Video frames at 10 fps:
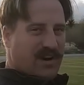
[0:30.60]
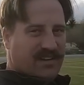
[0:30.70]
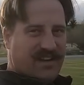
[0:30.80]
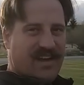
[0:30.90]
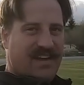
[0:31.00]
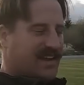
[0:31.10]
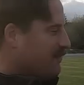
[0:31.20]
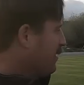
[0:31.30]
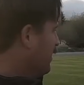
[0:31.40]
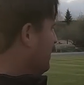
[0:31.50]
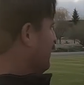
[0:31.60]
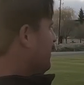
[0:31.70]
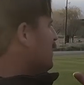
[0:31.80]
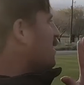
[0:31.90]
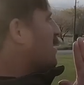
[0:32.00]
it and I'm gonna
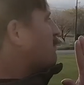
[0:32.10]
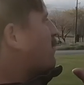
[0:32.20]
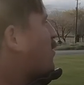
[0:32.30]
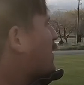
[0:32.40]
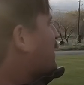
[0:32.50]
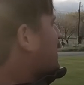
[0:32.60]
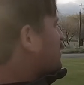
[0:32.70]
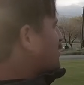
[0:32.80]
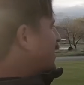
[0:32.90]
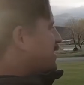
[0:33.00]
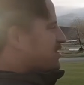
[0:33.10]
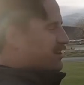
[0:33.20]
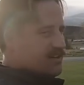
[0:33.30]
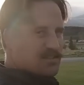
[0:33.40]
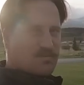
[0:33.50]
mow it in this direction.
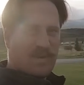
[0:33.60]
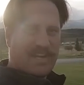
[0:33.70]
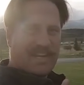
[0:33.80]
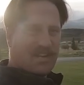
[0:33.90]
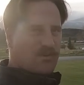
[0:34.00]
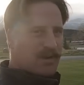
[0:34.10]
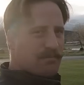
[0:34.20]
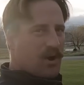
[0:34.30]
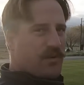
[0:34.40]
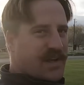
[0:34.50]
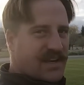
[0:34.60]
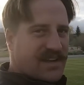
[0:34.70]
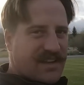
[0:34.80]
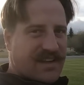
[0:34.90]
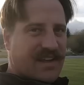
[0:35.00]
I just want to get a quick mow in
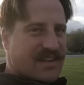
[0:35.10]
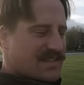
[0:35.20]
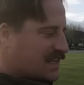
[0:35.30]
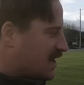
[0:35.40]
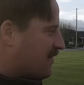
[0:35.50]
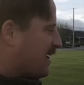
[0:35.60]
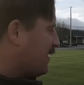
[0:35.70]
and see how that